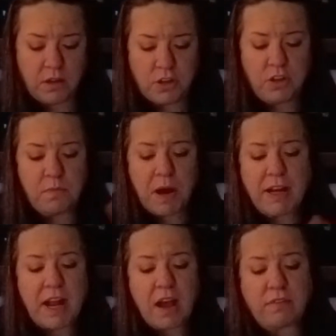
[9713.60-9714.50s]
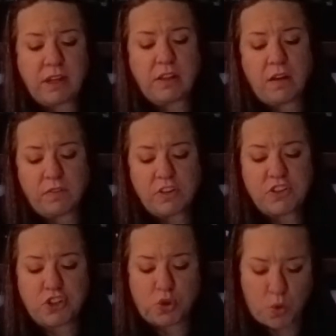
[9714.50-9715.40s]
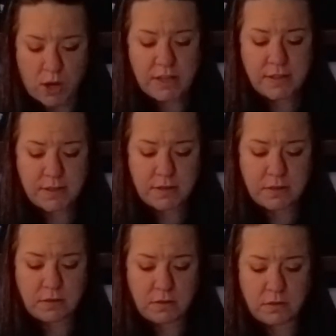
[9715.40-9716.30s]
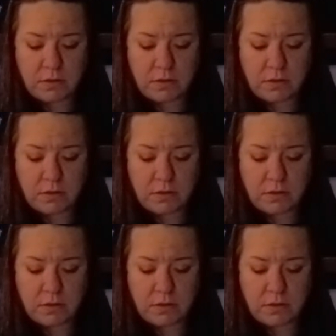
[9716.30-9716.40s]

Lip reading: You might have a lover's choice,